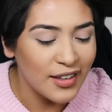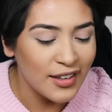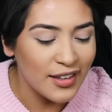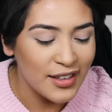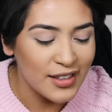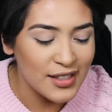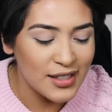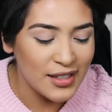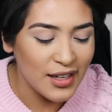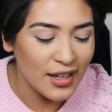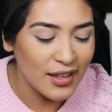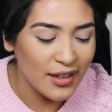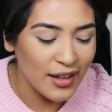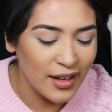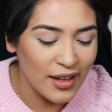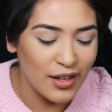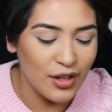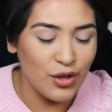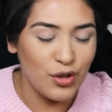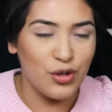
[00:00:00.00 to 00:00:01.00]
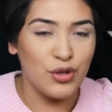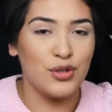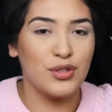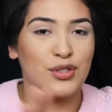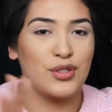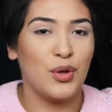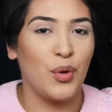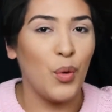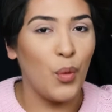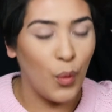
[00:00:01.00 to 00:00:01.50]
It's not like you
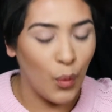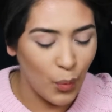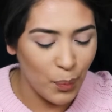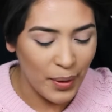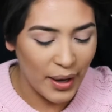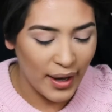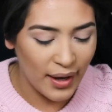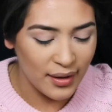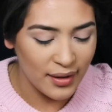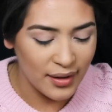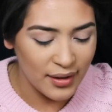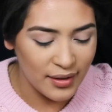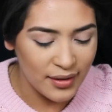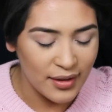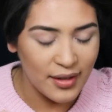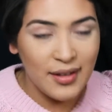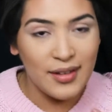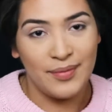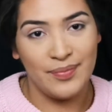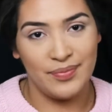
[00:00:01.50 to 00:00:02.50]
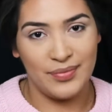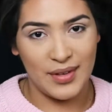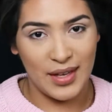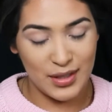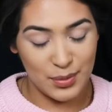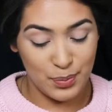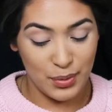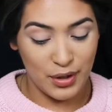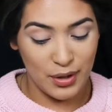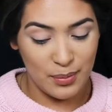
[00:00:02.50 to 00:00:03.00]
use the whole palette.
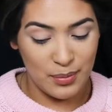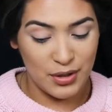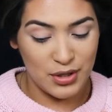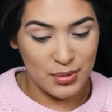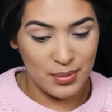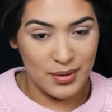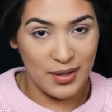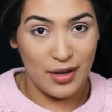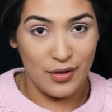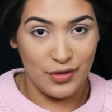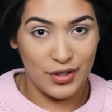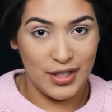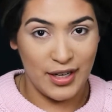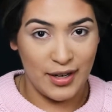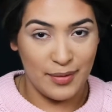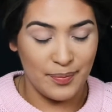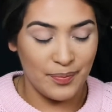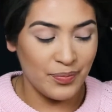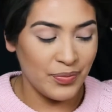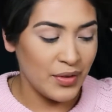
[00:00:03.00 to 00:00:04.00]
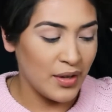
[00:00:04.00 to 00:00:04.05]
That's pretty much me every time.